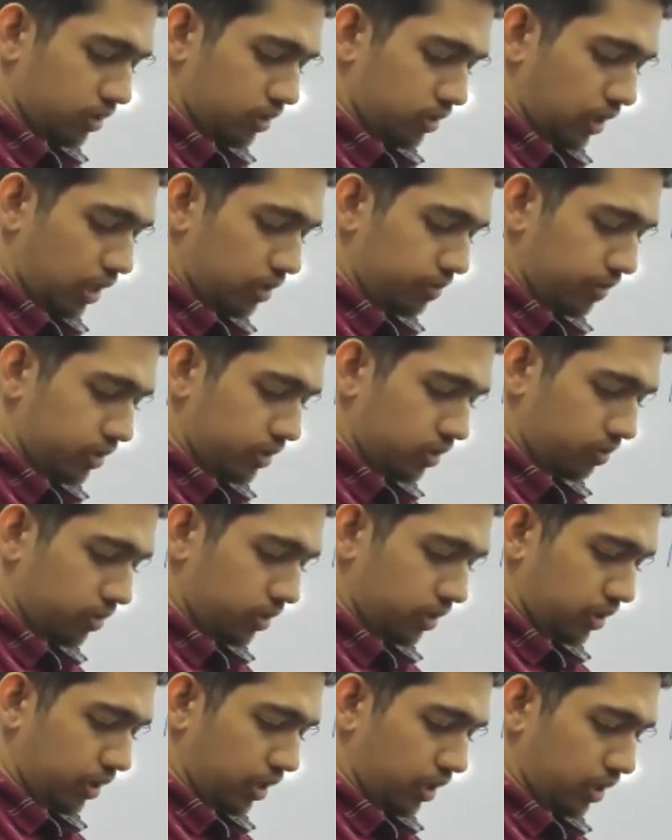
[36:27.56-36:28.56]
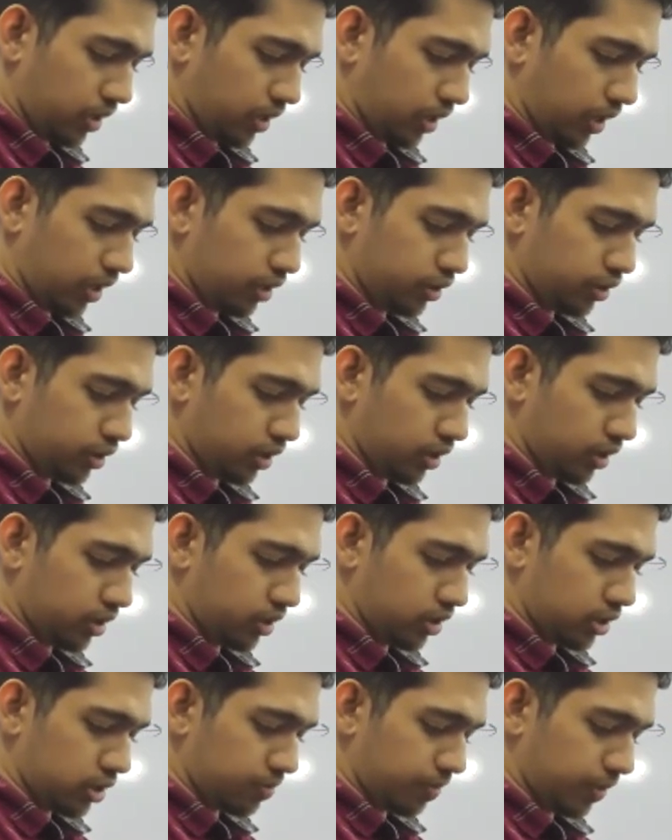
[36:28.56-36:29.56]
And tell me something
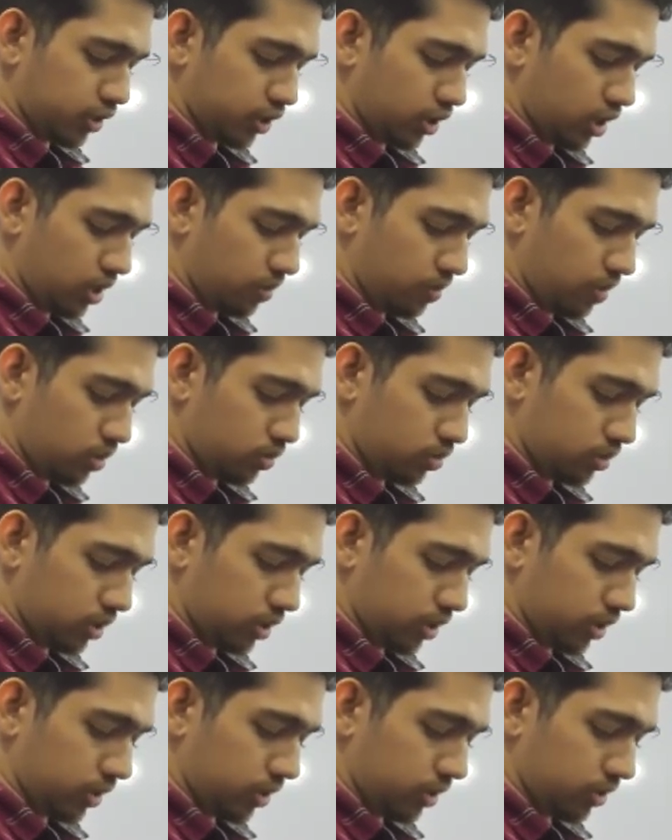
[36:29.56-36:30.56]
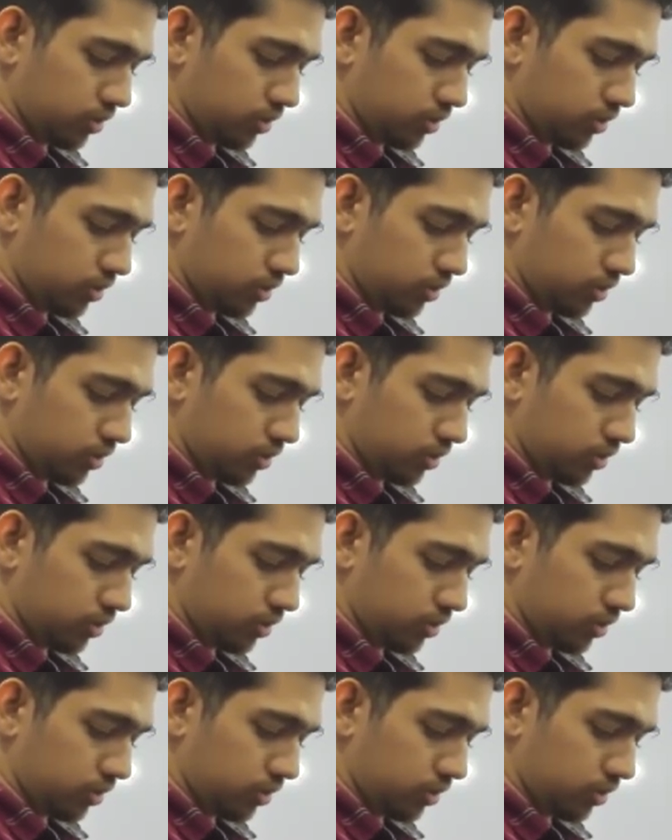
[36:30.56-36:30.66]
additionally special about